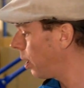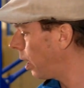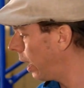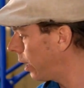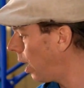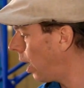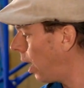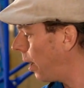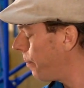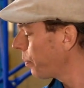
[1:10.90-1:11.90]
like
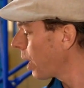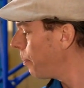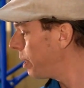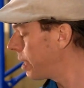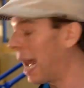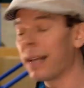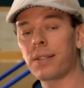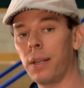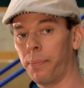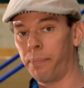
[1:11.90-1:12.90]
uh,
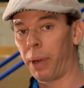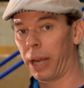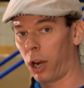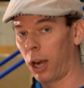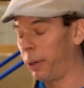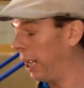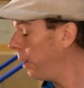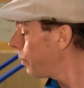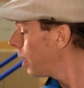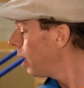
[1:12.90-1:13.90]
potassium
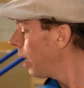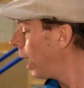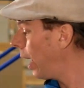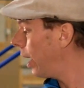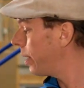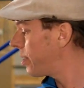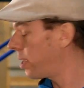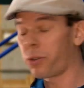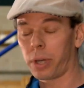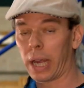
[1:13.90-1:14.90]
bicarbonate and
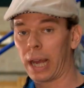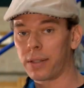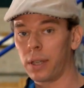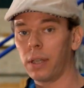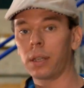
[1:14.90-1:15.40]
citric acid